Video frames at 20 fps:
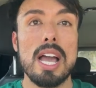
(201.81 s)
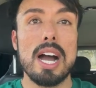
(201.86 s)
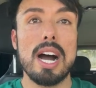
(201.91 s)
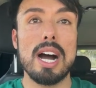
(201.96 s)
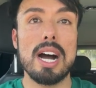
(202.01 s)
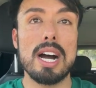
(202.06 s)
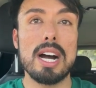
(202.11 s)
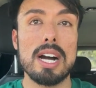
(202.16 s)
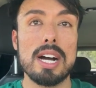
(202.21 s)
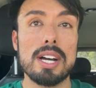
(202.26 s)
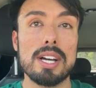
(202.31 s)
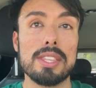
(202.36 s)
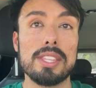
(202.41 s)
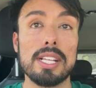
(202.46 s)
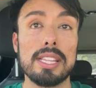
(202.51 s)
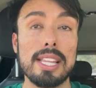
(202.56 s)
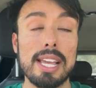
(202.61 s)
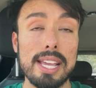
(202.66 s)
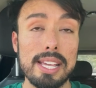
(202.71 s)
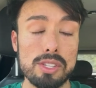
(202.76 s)
The
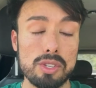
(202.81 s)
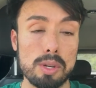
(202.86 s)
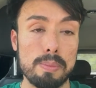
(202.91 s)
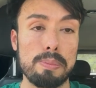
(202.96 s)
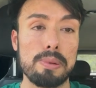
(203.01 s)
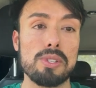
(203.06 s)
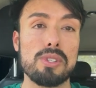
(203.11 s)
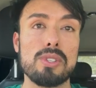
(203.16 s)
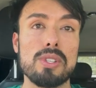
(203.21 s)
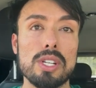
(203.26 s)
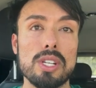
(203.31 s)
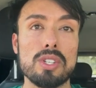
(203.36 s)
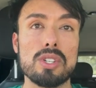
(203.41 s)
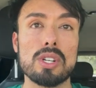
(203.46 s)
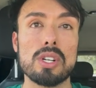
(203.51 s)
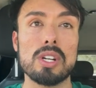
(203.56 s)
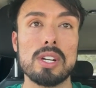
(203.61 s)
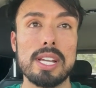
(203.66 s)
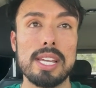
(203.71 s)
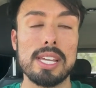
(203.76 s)
laser
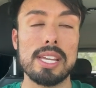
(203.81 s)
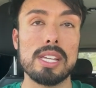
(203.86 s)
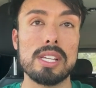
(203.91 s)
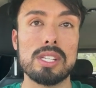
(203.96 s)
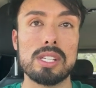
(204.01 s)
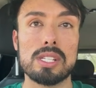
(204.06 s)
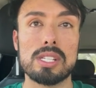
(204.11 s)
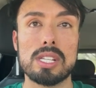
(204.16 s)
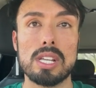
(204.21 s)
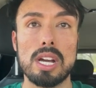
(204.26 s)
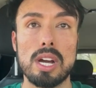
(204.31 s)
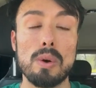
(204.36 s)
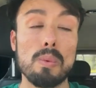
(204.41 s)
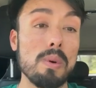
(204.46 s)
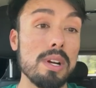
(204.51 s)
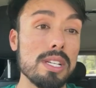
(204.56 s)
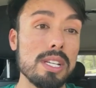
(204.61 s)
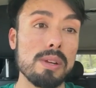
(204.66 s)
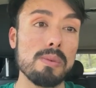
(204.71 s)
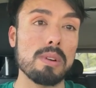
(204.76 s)
procedure is a
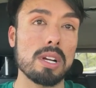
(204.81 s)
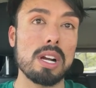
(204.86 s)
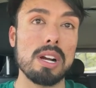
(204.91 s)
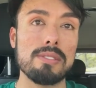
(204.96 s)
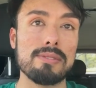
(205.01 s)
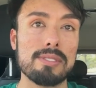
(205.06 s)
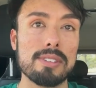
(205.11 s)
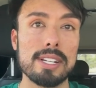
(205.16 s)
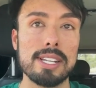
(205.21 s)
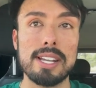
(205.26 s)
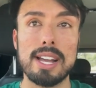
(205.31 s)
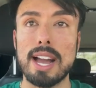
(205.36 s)
1 day recovery.